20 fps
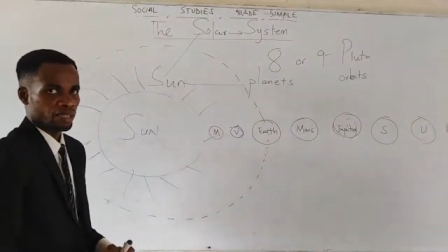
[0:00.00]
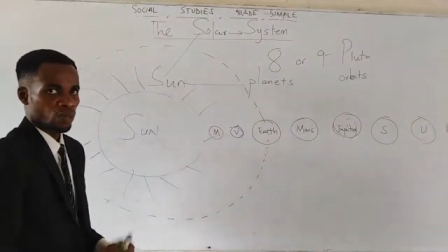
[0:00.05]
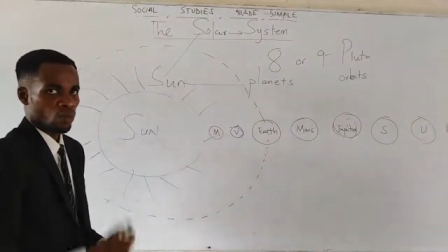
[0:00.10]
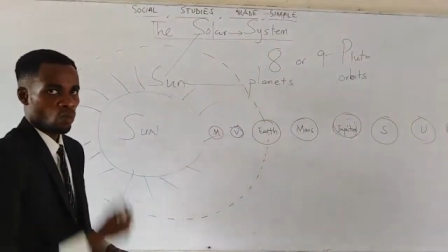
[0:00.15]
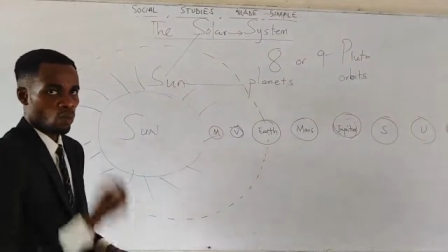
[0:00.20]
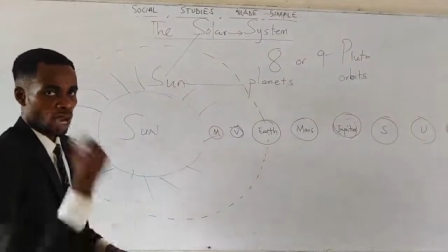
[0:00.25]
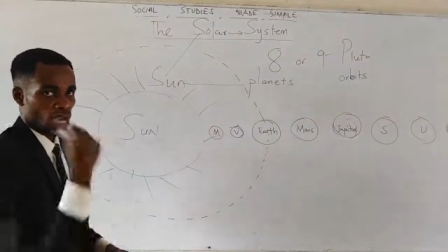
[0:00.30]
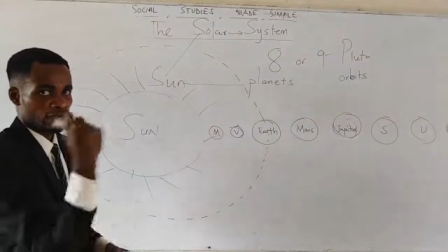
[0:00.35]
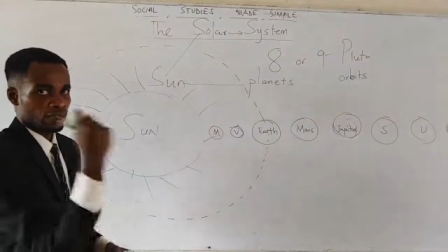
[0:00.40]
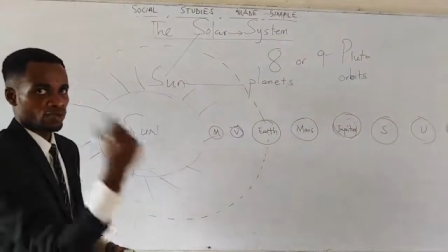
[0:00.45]

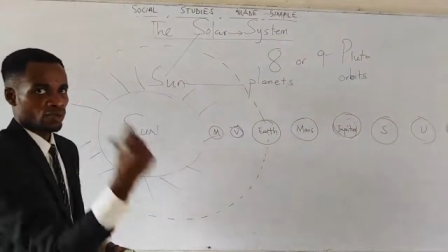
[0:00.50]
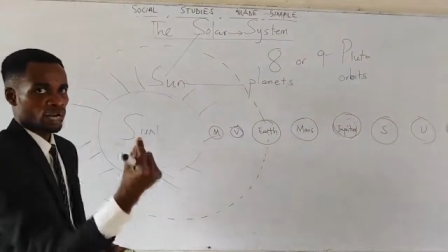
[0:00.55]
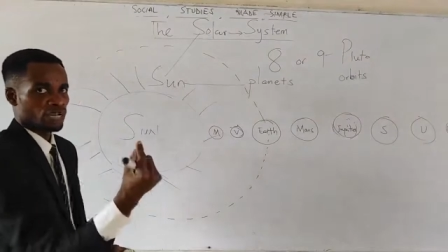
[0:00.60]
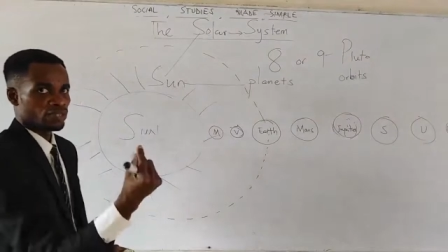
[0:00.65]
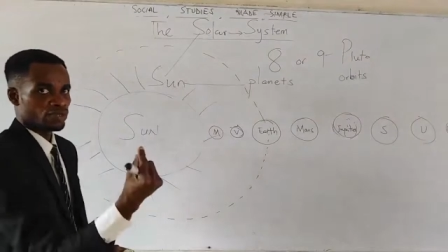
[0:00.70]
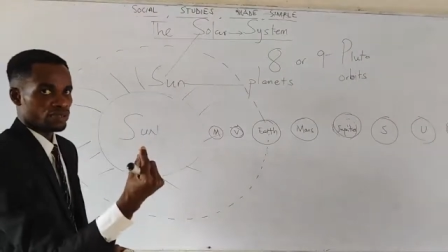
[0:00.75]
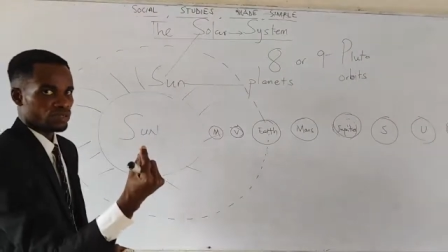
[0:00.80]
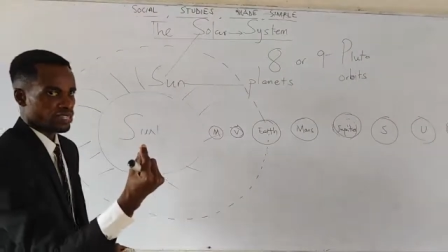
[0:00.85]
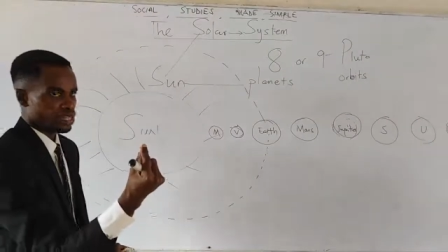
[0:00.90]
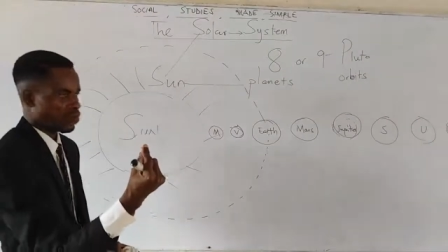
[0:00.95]
Why do
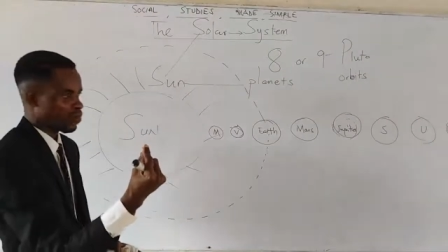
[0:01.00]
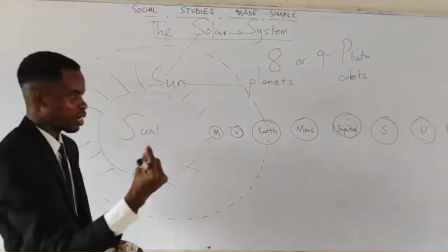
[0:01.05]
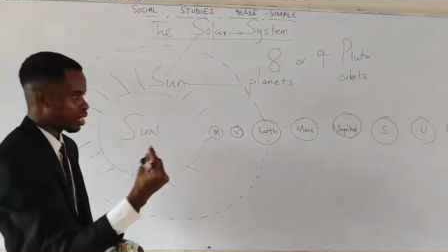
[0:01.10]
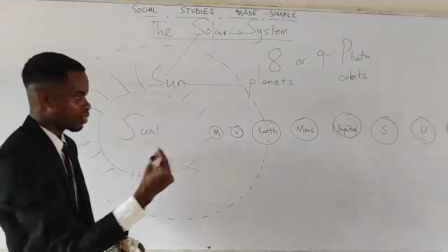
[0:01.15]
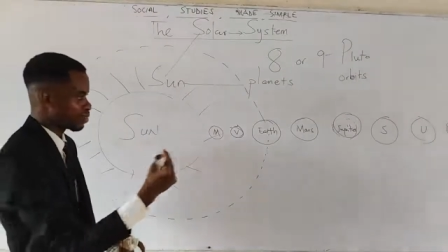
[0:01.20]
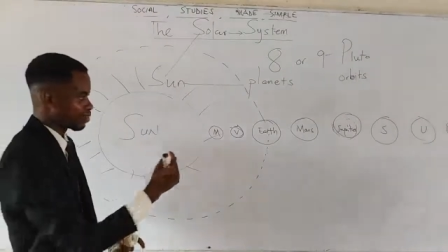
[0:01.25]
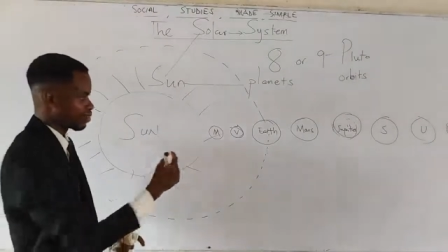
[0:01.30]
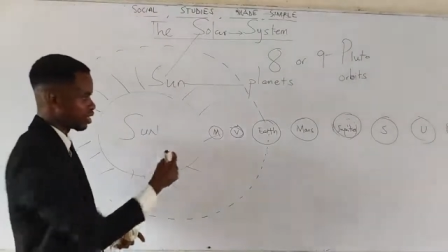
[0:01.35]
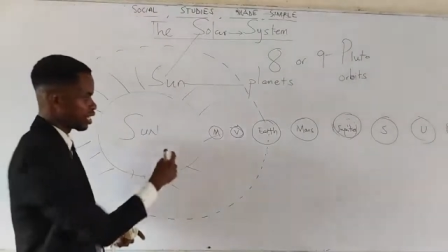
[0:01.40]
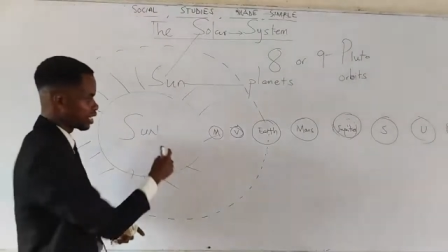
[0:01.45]
I use the
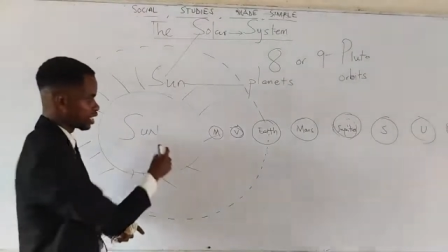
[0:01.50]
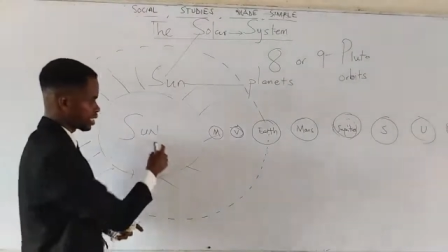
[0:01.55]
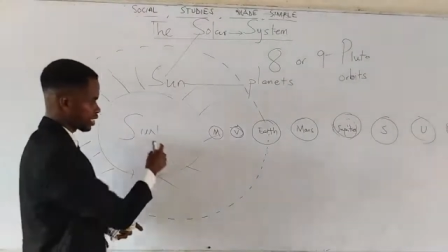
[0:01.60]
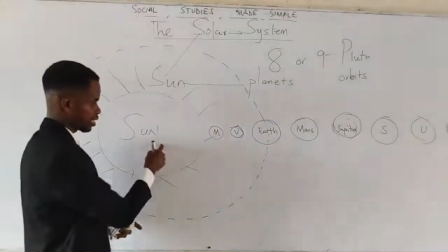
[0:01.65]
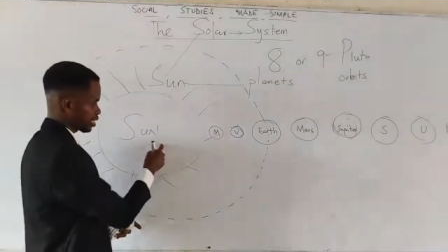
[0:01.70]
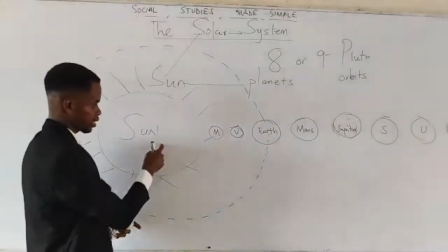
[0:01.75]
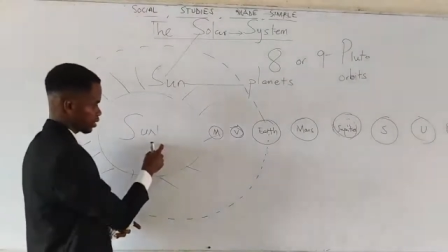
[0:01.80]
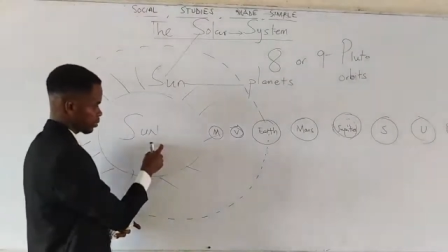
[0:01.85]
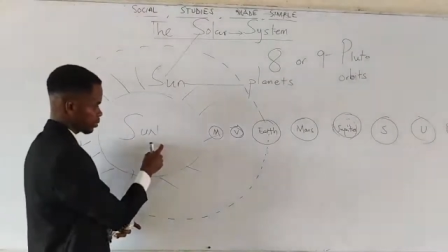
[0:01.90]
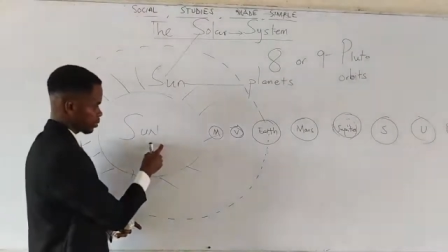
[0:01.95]
word
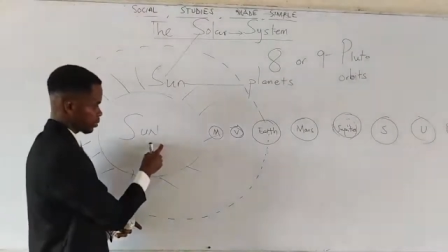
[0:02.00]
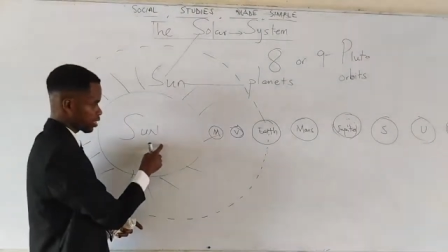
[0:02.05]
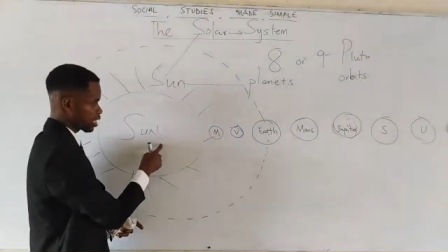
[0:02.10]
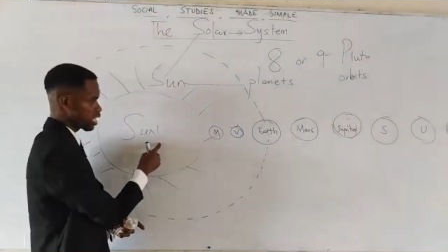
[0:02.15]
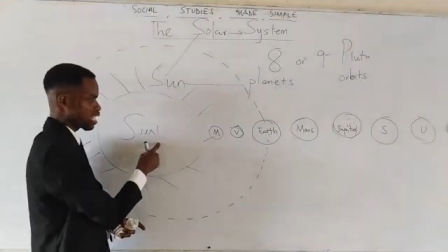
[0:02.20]
relationship?